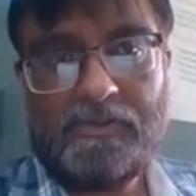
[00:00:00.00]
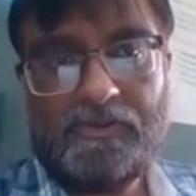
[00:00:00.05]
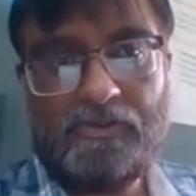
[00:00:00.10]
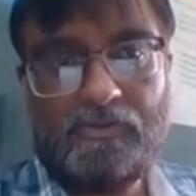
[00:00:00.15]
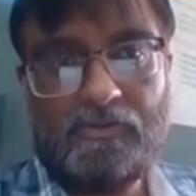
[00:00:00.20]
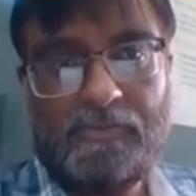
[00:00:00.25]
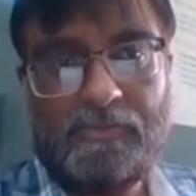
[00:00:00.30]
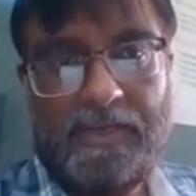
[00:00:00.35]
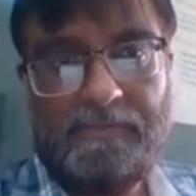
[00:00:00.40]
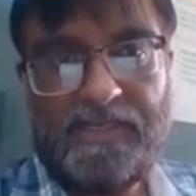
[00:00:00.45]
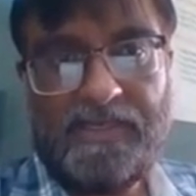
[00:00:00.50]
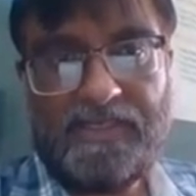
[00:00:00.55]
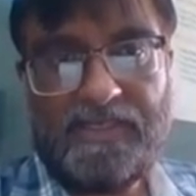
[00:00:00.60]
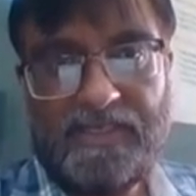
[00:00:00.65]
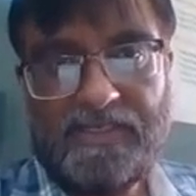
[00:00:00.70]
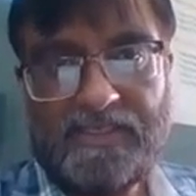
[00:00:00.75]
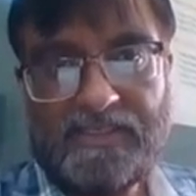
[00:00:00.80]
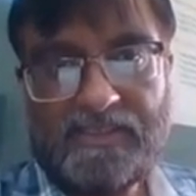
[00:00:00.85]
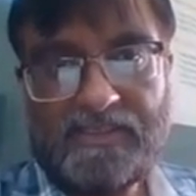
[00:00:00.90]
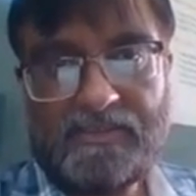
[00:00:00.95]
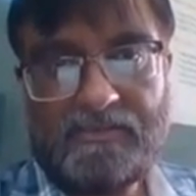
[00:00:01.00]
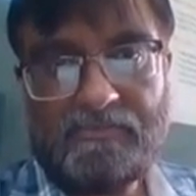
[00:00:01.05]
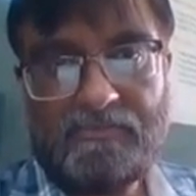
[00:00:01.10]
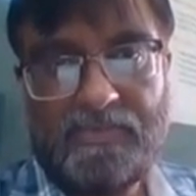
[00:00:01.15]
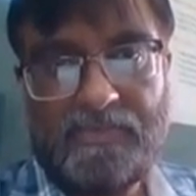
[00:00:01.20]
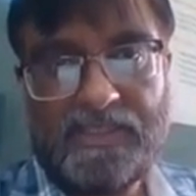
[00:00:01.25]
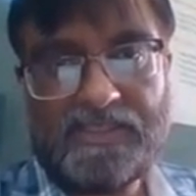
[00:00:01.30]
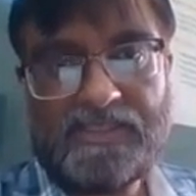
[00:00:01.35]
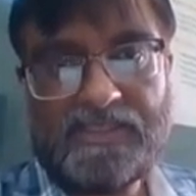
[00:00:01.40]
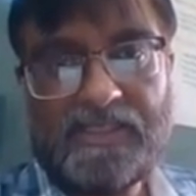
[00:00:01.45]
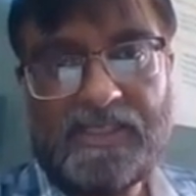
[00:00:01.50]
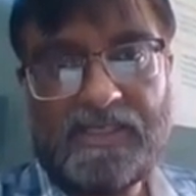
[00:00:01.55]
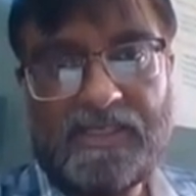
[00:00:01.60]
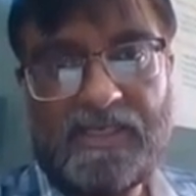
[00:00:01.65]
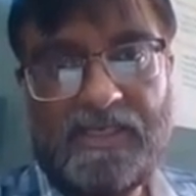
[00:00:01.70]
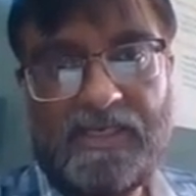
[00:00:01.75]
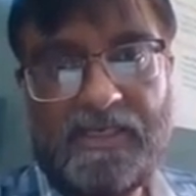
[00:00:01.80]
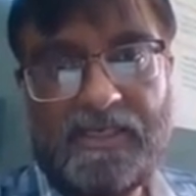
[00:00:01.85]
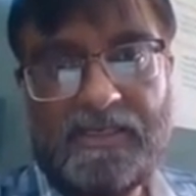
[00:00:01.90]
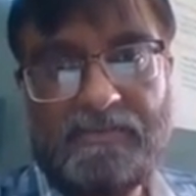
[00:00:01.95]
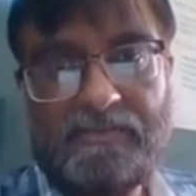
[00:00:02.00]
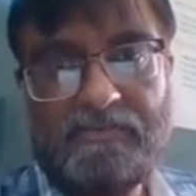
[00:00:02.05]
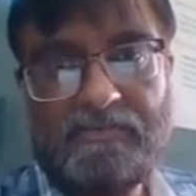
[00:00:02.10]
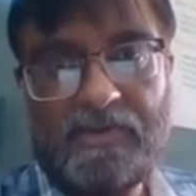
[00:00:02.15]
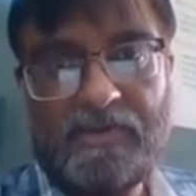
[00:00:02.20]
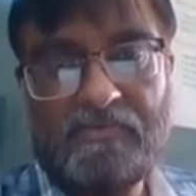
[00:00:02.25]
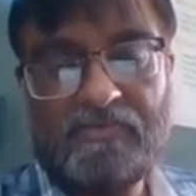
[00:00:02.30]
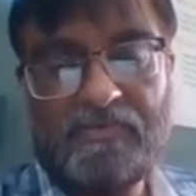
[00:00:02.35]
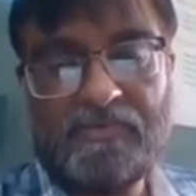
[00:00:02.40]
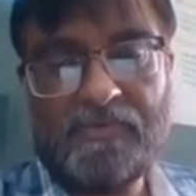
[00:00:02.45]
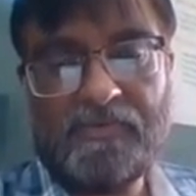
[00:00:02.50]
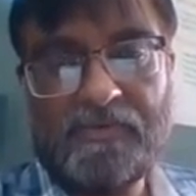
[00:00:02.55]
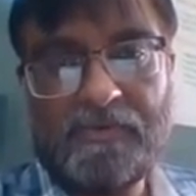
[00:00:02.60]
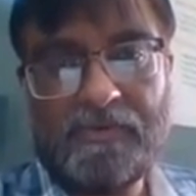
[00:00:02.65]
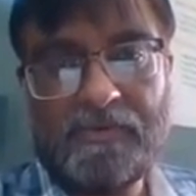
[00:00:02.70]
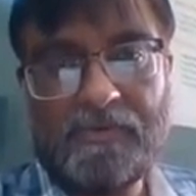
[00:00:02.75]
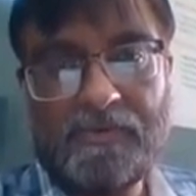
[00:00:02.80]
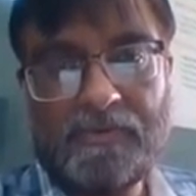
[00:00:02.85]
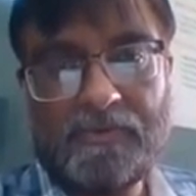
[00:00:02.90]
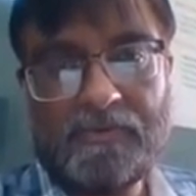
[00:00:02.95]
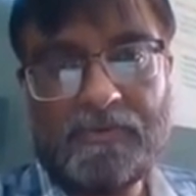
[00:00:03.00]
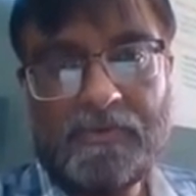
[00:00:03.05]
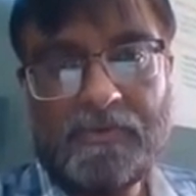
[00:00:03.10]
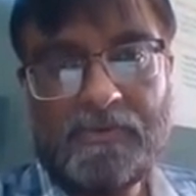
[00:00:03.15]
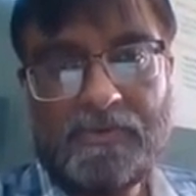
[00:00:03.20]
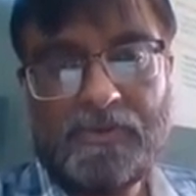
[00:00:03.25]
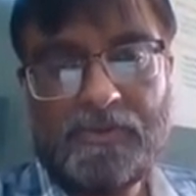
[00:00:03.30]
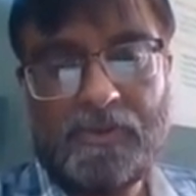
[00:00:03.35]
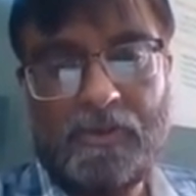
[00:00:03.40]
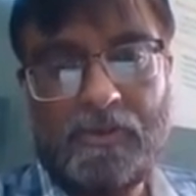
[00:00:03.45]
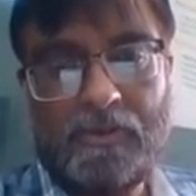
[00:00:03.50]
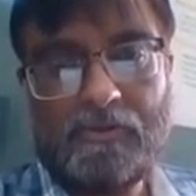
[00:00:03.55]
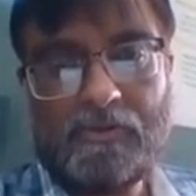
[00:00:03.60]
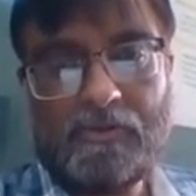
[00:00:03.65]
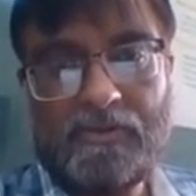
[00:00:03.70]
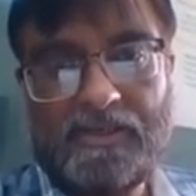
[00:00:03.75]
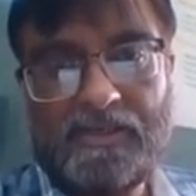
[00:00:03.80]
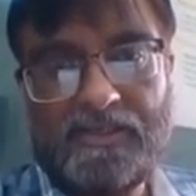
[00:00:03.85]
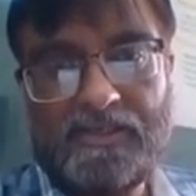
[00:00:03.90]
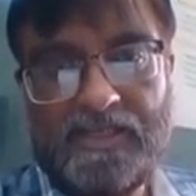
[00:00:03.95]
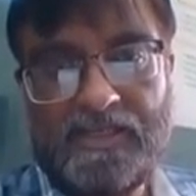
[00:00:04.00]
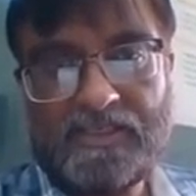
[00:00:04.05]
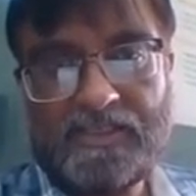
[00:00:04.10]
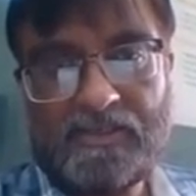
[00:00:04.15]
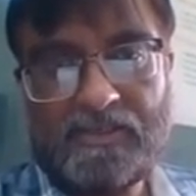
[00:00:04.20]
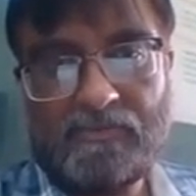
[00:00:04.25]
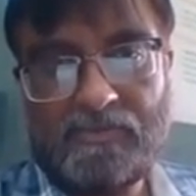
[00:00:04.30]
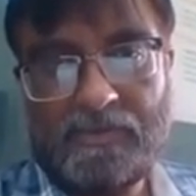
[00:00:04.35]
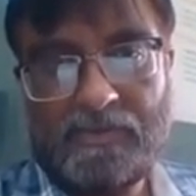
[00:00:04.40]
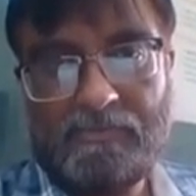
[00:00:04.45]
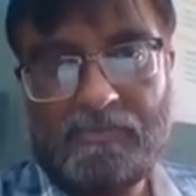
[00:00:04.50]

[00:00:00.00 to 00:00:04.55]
Umami taste basically if you look the taste of the